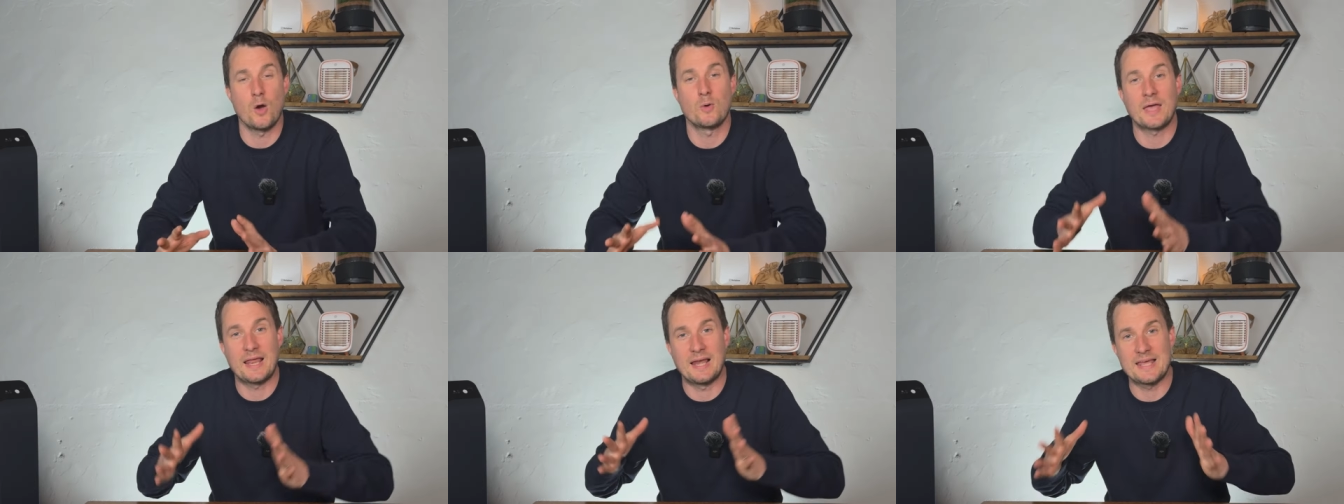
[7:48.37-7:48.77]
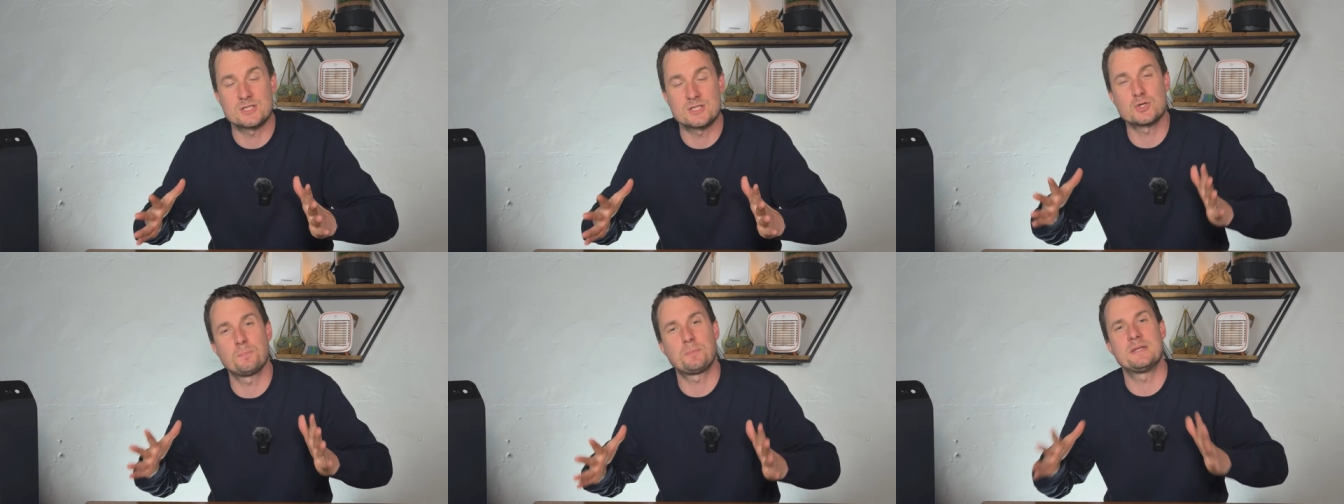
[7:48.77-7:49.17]
Okay,
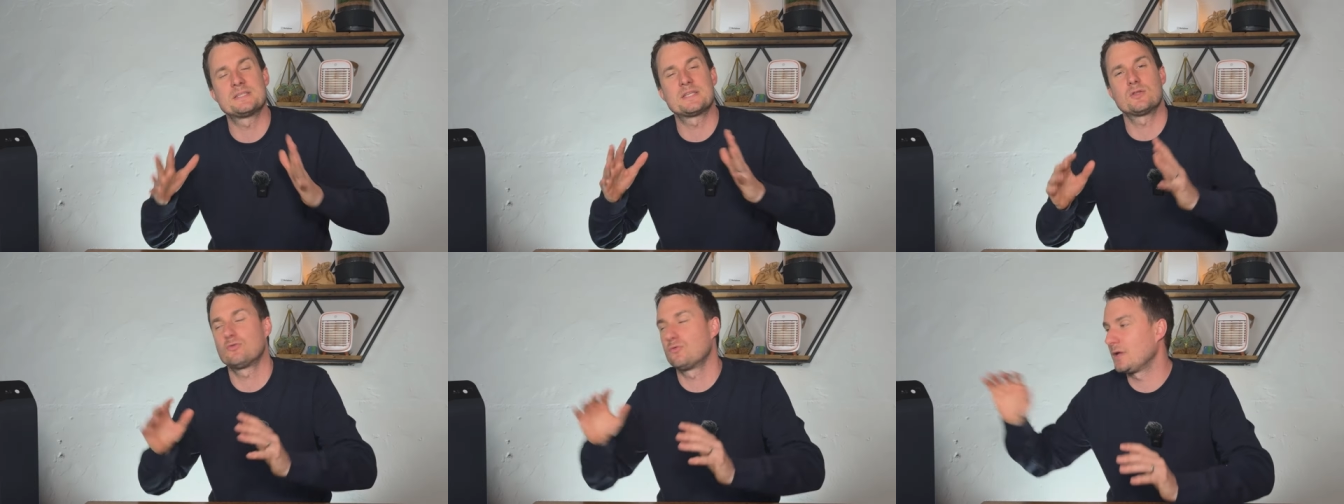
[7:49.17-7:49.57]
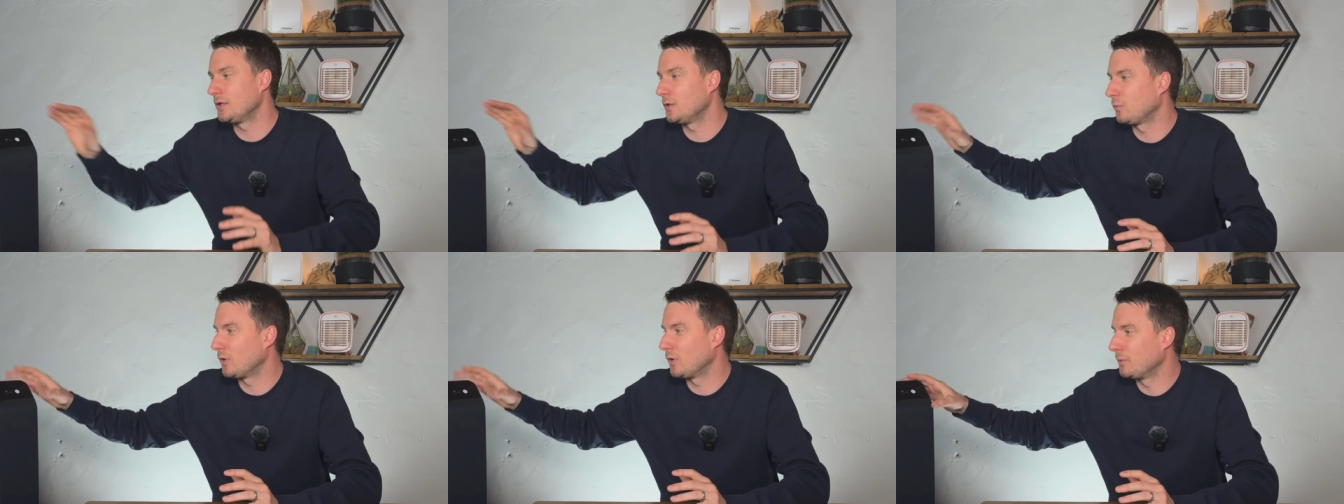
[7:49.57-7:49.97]
let's jump into the
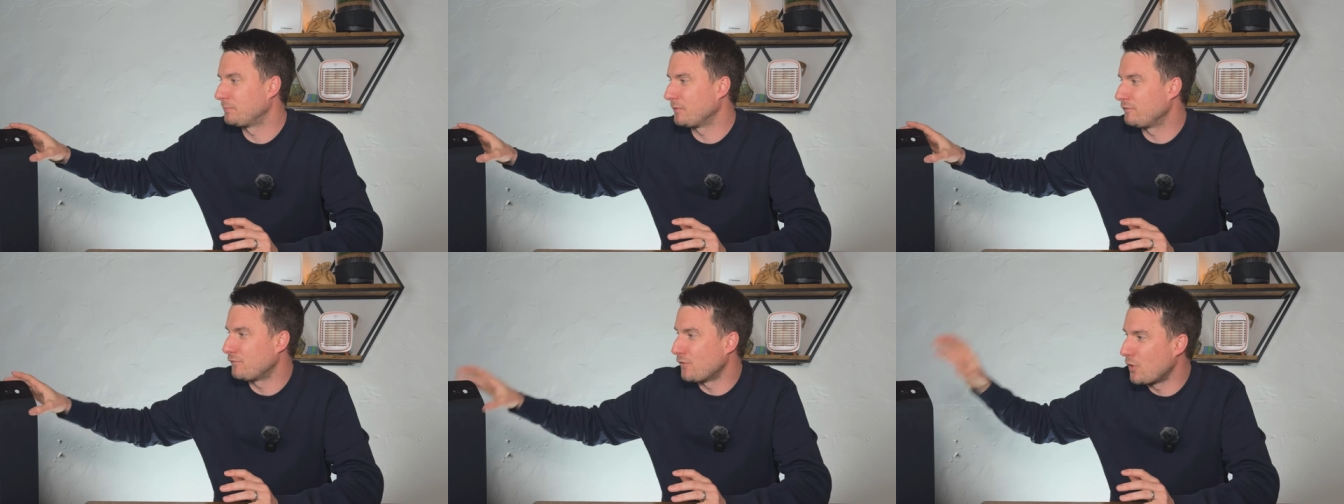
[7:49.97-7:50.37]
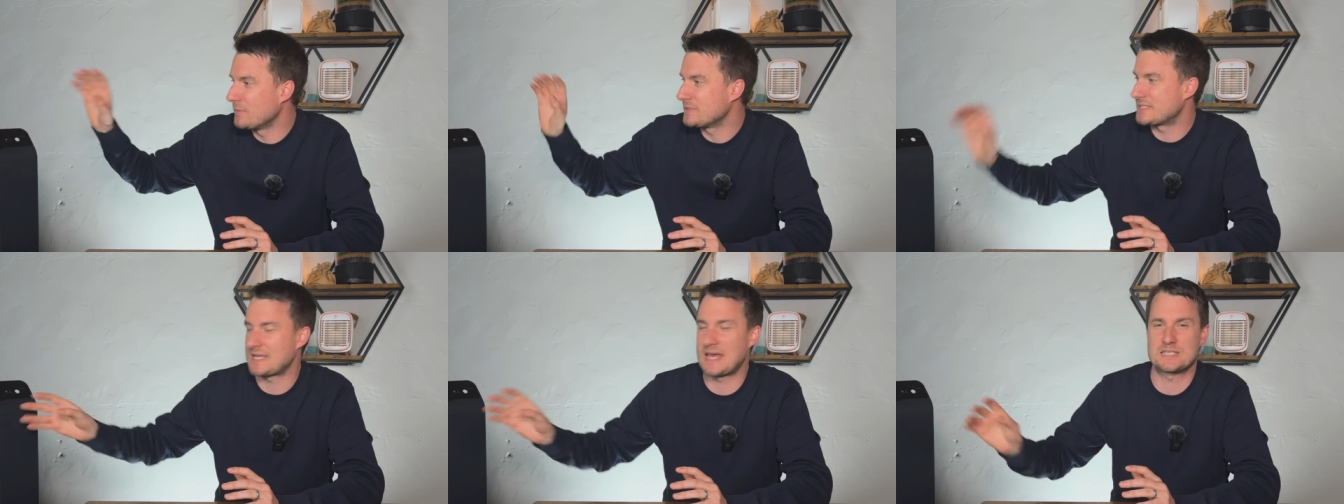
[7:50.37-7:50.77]
real world
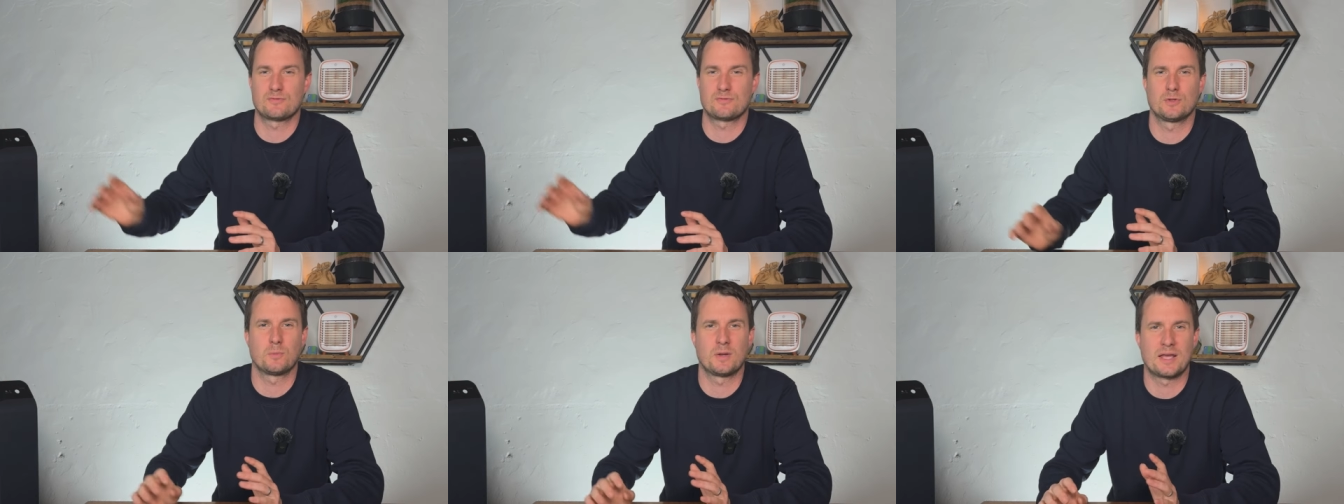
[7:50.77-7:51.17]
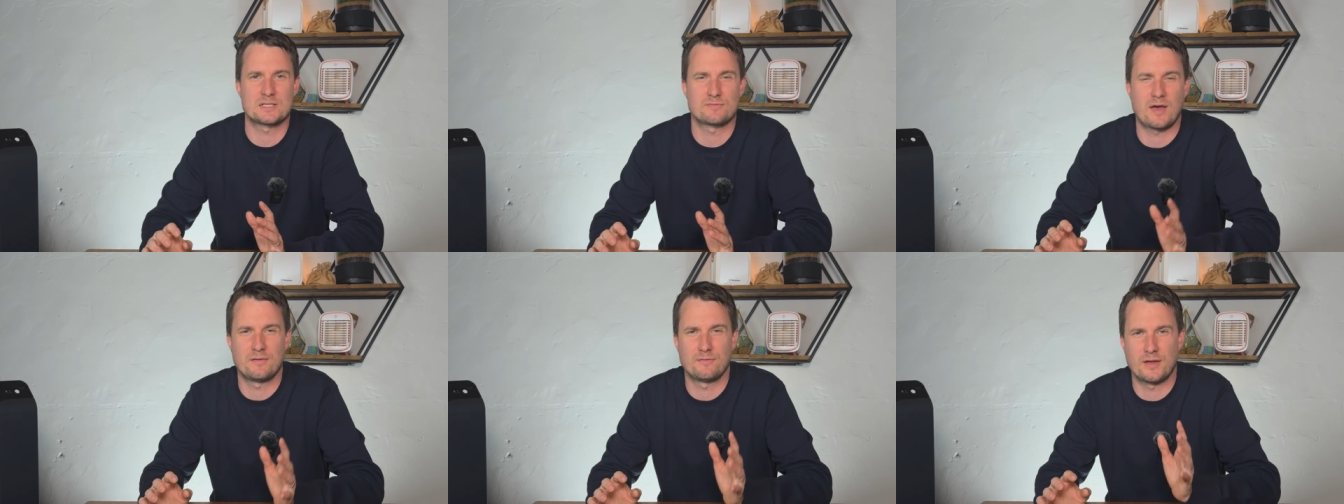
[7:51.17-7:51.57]
performance test for the Winix
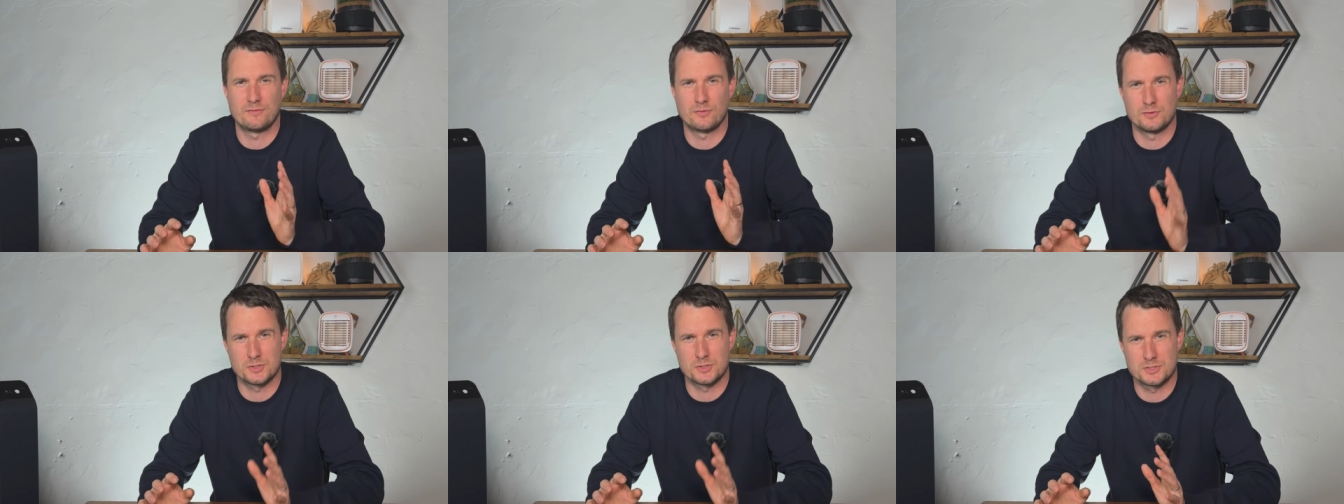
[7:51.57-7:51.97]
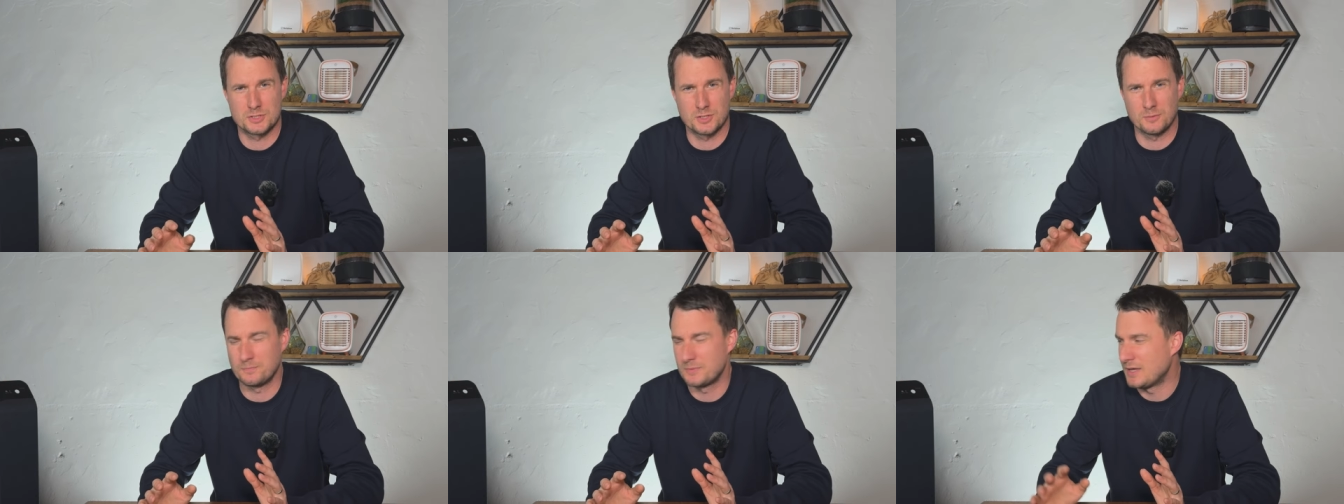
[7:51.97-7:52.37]
5500
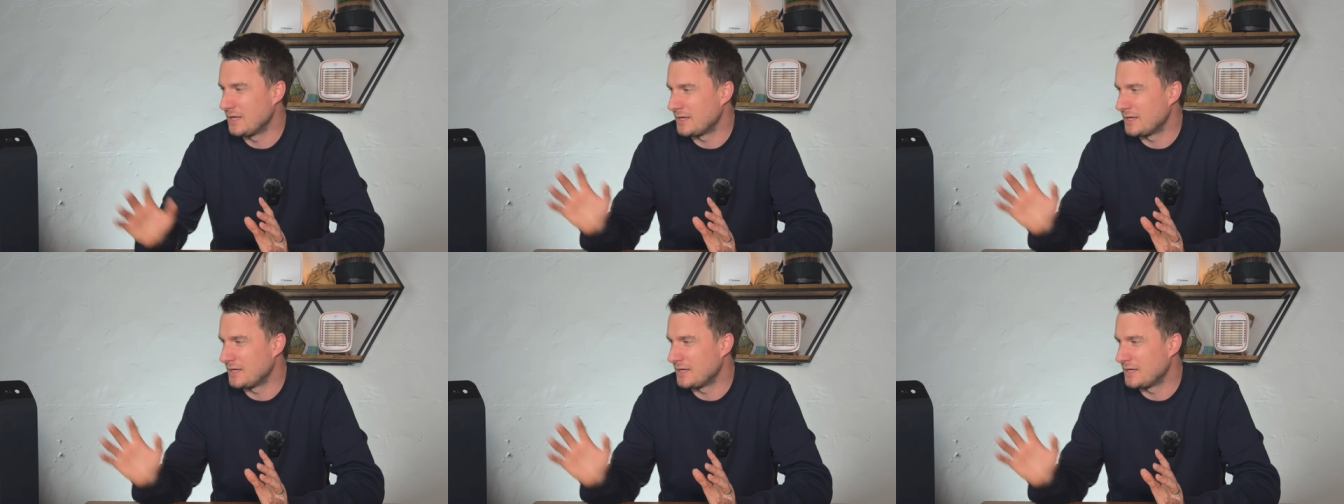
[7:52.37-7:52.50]
too.